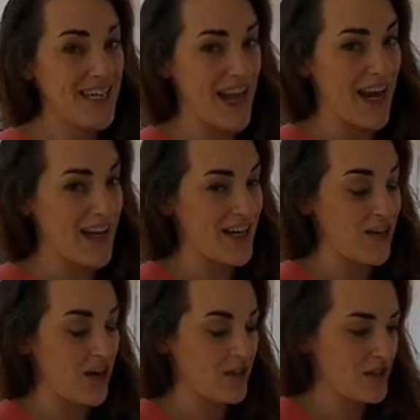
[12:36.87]
to
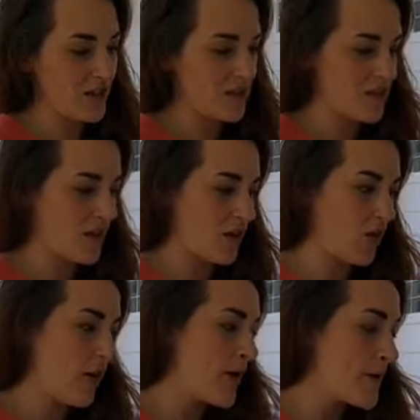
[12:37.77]
$80, so
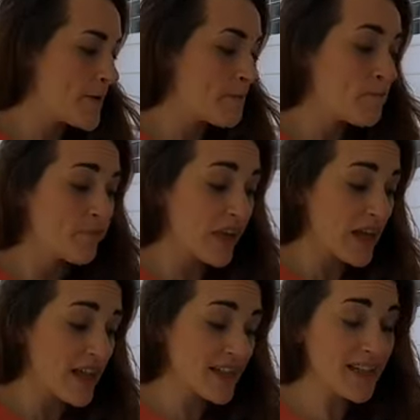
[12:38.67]

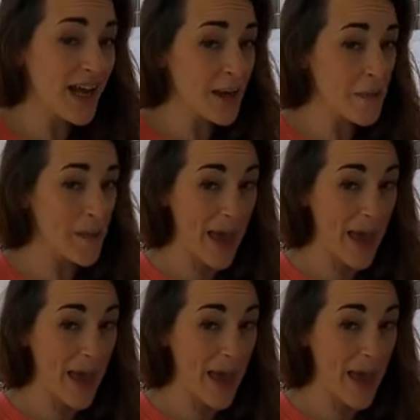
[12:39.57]
that's not a